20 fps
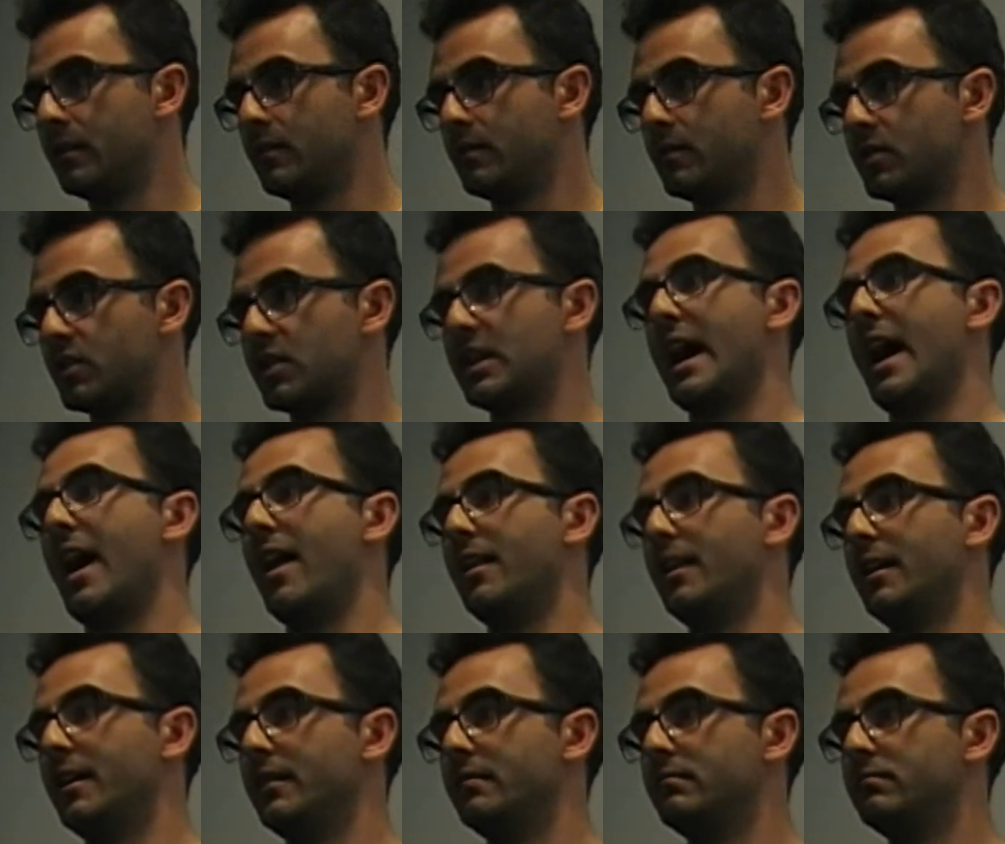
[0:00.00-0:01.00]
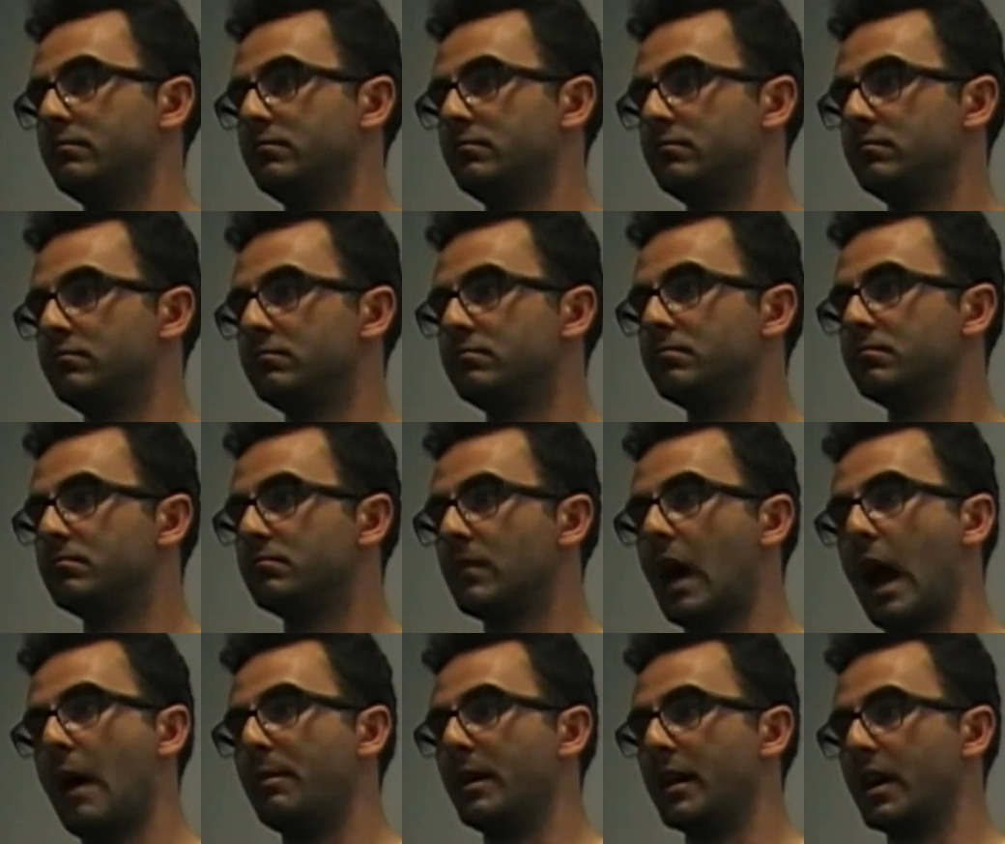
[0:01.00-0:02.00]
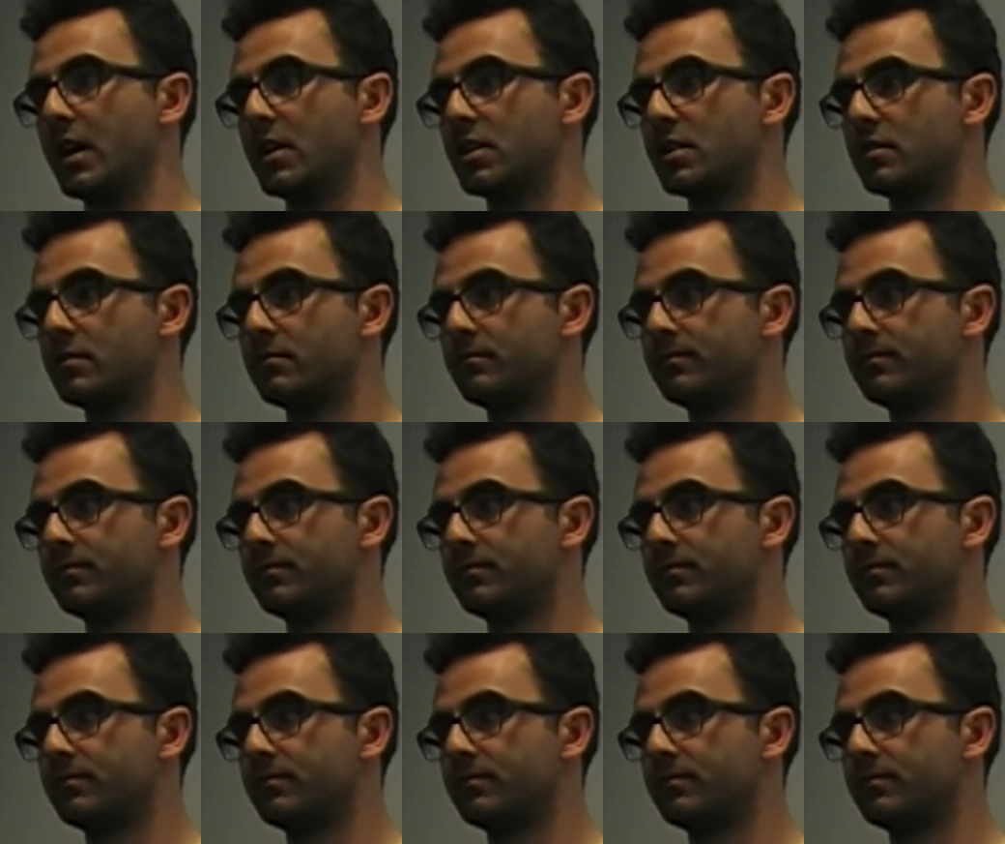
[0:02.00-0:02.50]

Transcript: Scala application.